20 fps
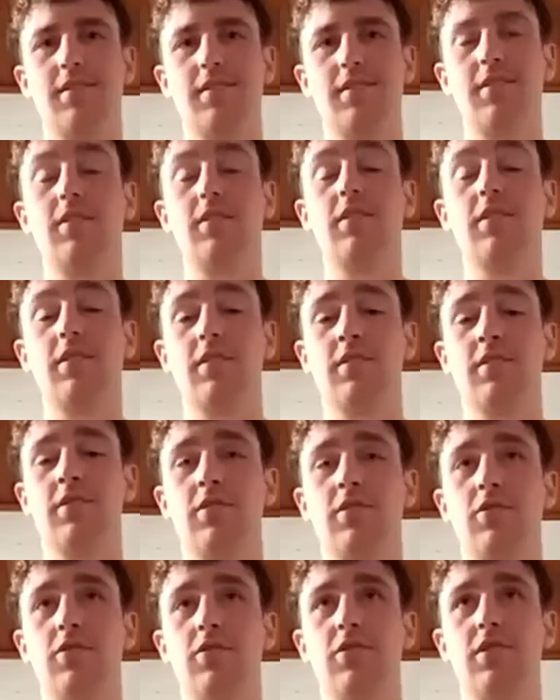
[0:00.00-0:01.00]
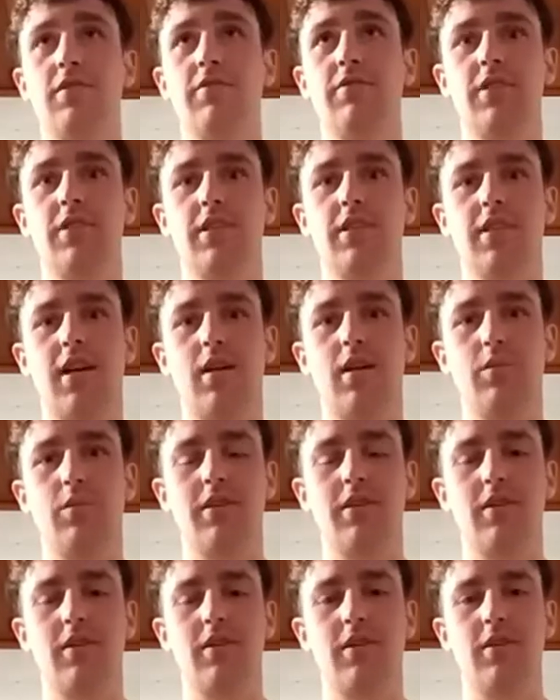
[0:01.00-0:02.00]
it's huge in freestyle,
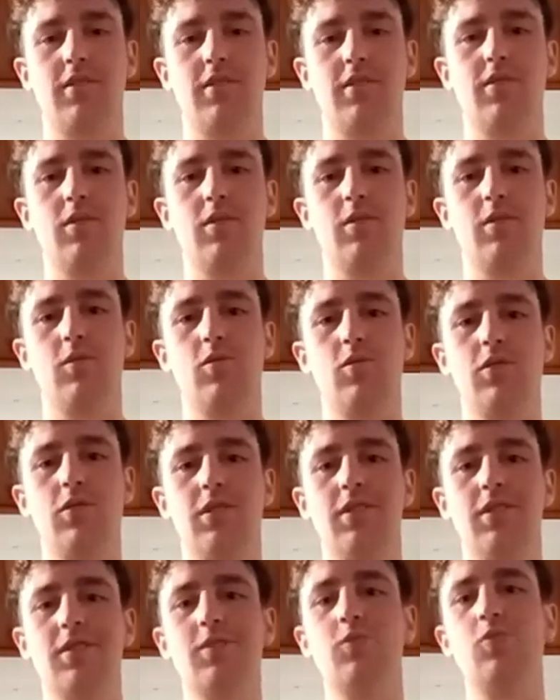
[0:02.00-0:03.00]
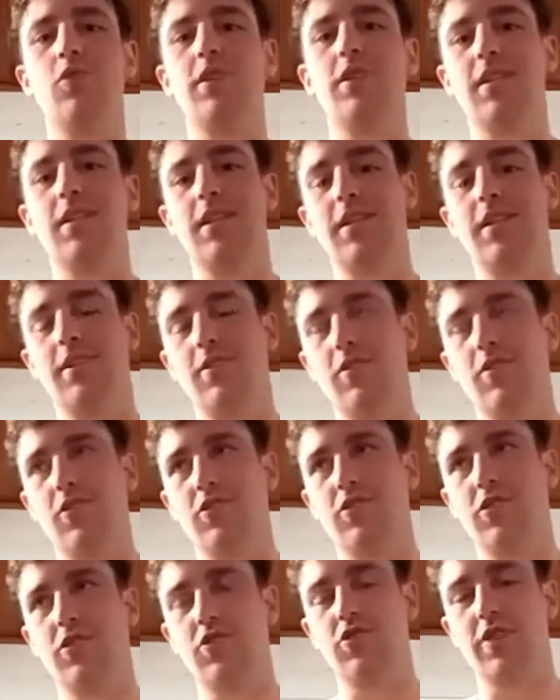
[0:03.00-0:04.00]
because once one kid learns
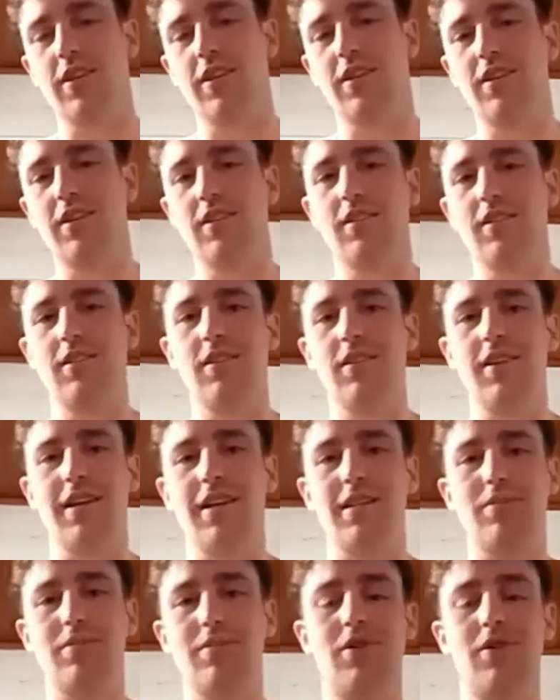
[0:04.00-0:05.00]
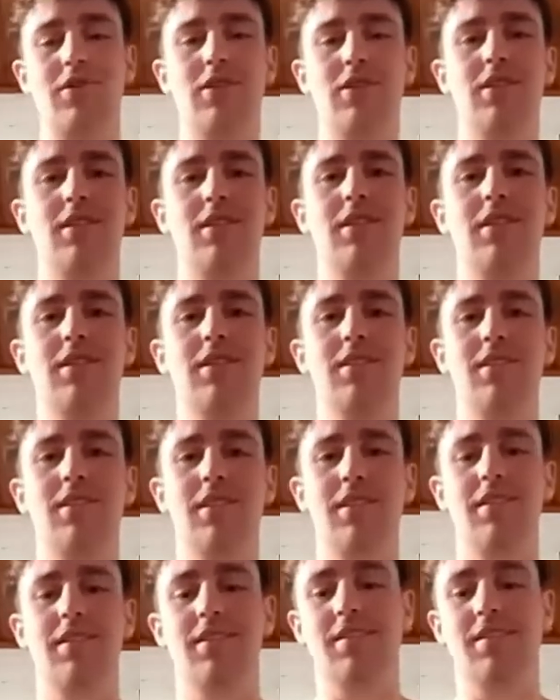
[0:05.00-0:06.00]
a trick, the next person sees